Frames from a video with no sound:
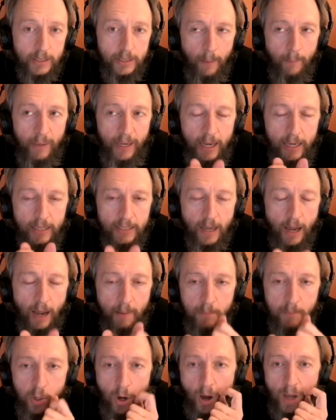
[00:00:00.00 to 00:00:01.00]
Because
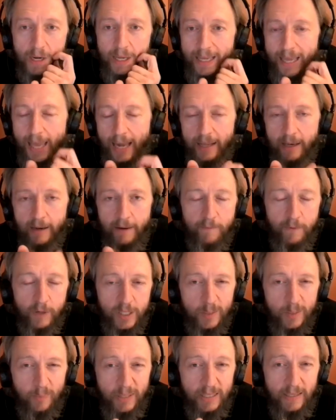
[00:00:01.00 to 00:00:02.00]
I'm not a candidate for a
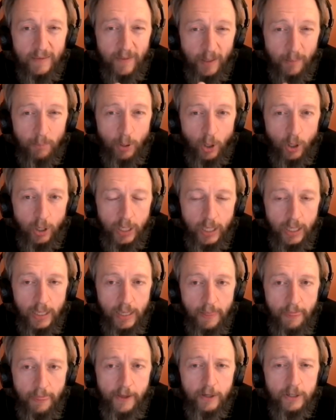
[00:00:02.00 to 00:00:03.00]
specific party,
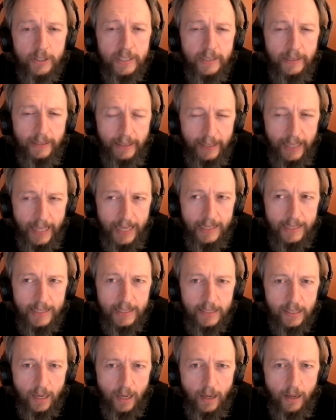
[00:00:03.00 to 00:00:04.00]
there's
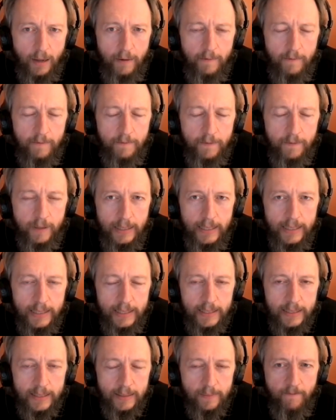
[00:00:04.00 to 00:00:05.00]
less of
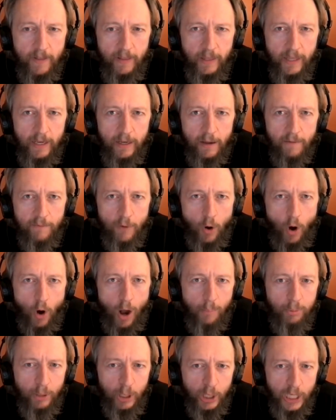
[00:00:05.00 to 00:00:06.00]
this feeling of
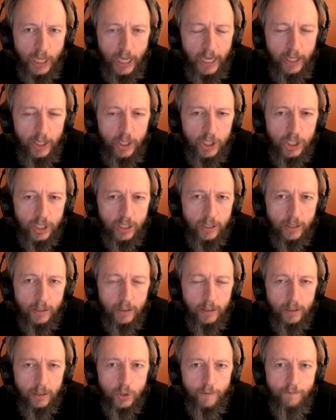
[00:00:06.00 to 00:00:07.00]
obligation
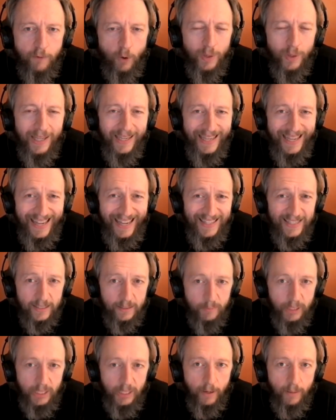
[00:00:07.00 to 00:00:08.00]
to vote against
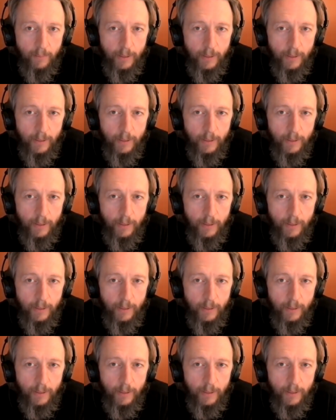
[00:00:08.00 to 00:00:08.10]
me, right?